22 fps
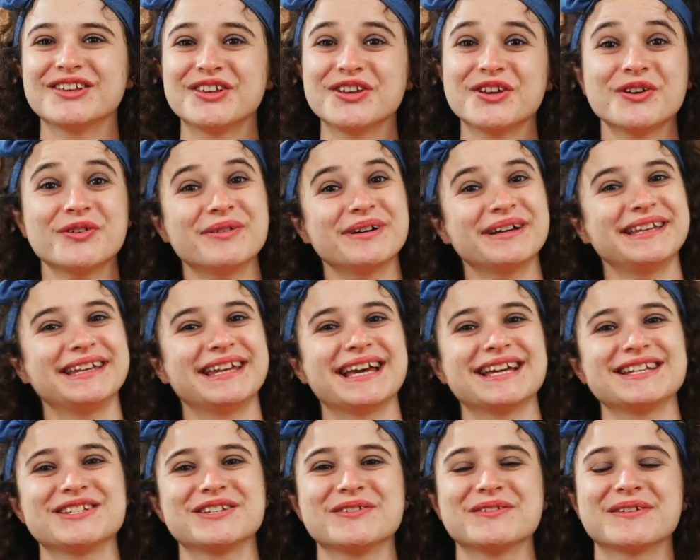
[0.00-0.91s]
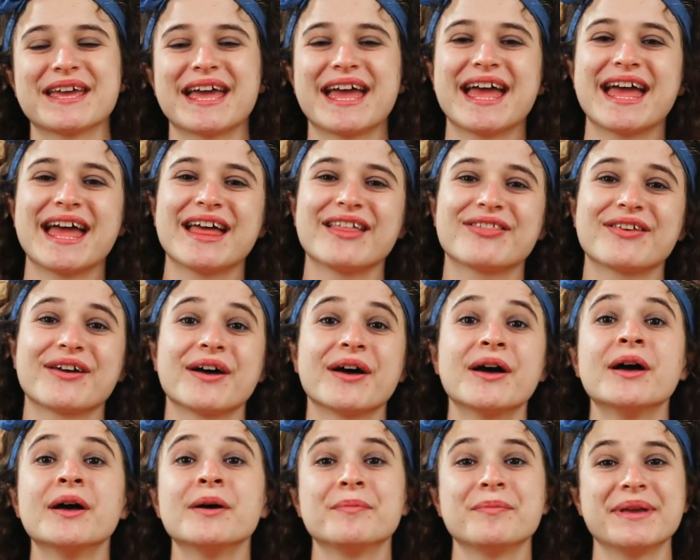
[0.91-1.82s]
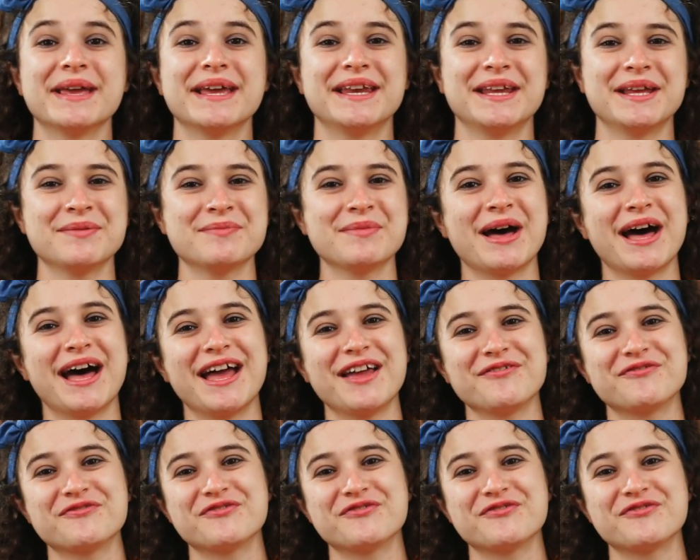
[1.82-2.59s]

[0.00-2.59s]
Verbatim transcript: You and I together, meeting my